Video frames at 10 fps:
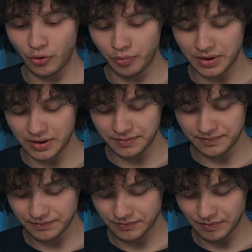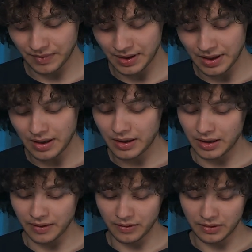open,
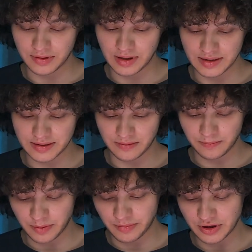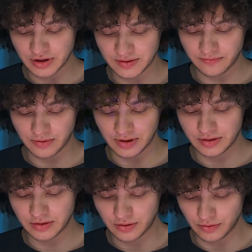give all the necessary permissions for
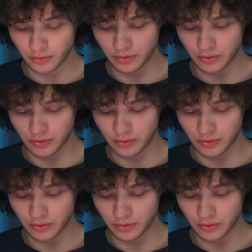it to